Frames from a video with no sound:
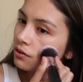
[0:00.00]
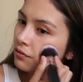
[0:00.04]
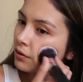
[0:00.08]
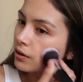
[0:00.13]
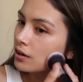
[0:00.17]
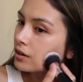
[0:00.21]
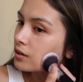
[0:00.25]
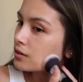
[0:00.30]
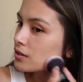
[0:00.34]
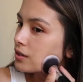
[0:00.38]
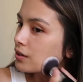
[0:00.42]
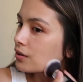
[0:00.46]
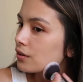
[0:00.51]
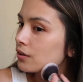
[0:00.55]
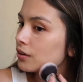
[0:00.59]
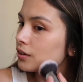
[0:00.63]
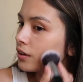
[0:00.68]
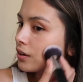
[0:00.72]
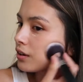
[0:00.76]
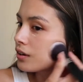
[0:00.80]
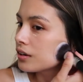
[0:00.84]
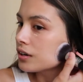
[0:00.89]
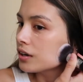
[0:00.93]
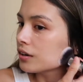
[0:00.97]
far so
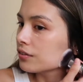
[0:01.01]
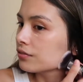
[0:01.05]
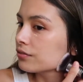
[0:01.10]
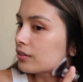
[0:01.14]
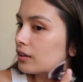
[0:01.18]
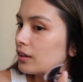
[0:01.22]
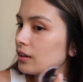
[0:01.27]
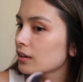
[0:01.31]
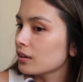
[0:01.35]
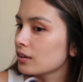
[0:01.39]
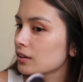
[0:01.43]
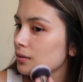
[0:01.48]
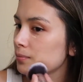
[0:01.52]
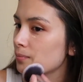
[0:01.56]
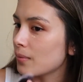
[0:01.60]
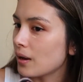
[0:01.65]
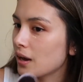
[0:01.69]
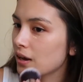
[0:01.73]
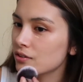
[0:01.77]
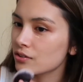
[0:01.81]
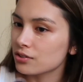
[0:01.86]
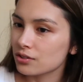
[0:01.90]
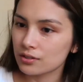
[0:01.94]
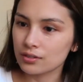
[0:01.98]
good. I feel like it
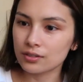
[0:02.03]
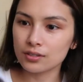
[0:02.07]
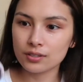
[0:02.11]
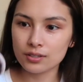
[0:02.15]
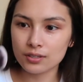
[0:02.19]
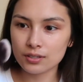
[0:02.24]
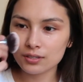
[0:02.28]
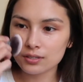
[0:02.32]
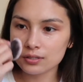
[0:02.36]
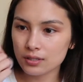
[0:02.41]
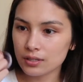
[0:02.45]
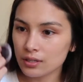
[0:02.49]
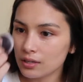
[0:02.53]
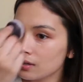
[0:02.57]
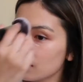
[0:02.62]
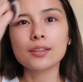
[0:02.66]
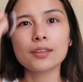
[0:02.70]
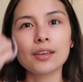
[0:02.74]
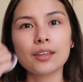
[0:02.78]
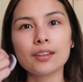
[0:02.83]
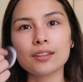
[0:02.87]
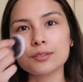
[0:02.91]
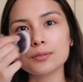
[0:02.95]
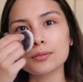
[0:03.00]
matches
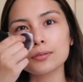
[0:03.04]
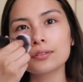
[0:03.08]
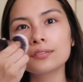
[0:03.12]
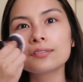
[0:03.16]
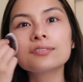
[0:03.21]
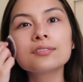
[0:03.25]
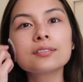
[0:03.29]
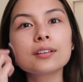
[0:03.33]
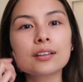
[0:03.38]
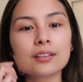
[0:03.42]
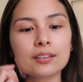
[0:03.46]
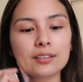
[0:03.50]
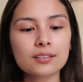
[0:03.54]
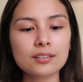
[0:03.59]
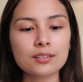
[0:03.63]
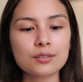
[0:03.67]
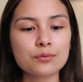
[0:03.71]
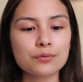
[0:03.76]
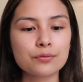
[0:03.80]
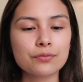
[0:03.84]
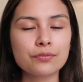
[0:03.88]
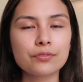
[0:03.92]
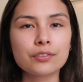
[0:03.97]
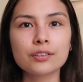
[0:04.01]
Yeah, this one, I think this
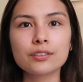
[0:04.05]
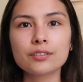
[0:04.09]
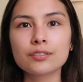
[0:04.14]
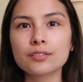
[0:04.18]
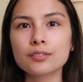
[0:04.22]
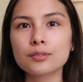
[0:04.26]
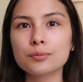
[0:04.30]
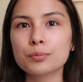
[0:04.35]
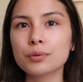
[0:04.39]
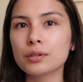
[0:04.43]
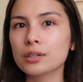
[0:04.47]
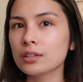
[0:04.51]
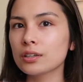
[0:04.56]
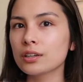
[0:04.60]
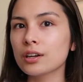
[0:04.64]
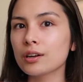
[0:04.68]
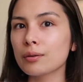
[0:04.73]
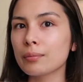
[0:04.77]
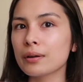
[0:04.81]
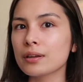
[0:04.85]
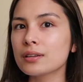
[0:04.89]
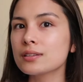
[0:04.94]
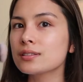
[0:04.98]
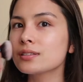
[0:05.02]
feels pretty good on
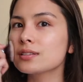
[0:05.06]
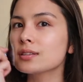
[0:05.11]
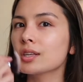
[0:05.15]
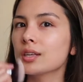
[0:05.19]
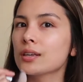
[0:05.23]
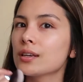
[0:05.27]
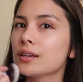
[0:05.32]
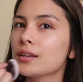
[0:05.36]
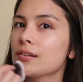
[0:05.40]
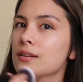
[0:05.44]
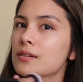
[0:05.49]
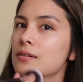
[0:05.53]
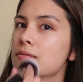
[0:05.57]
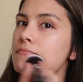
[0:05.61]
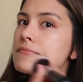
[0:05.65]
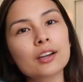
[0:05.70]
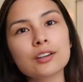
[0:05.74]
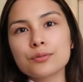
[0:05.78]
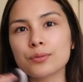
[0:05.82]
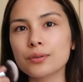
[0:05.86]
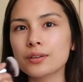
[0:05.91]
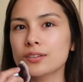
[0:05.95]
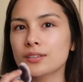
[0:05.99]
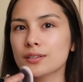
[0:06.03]
my skin. I
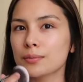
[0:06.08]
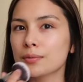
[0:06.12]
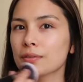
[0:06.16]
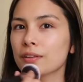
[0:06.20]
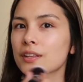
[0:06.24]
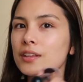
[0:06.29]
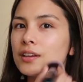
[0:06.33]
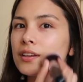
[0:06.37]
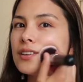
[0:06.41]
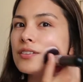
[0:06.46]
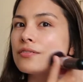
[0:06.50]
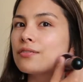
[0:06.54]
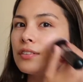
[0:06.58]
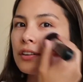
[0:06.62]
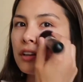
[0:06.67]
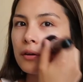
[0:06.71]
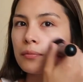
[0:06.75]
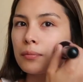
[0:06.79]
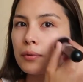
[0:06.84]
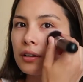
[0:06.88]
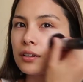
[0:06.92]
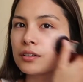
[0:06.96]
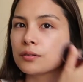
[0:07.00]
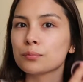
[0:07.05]
just wanted something that evened out
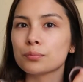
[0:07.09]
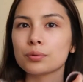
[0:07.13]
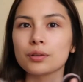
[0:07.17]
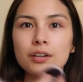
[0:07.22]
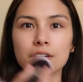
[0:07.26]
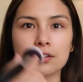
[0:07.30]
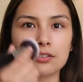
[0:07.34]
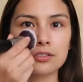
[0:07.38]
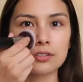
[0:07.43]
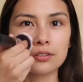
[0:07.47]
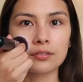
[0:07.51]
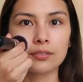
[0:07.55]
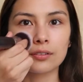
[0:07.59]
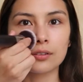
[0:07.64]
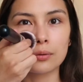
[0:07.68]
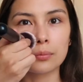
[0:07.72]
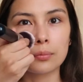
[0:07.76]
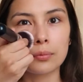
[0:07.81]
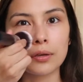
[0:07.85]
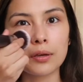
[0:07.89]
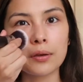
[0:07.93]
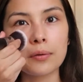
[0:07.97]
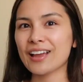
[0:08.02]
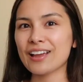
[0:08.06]
my complexion a little
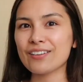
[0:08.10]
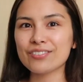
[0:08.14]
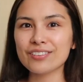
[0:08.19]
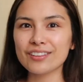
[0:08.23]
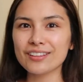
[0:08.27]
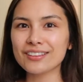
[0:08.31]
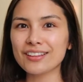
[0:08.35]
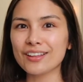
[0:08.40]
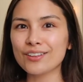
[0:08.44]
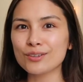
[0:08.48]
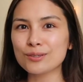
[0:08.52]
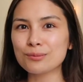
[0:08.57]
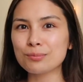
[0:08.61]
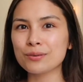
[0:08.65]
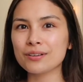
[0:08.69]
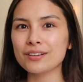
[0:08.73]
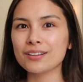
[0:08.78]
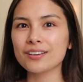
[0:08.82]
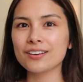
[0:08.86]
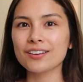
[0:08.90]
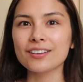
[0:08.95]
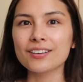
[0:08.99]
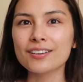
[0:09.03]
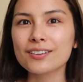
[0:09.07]
bit. I feel like that looks pretty
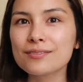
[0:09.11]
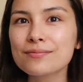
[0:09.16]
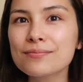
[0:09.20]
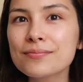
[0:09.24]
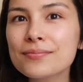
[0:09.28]
good.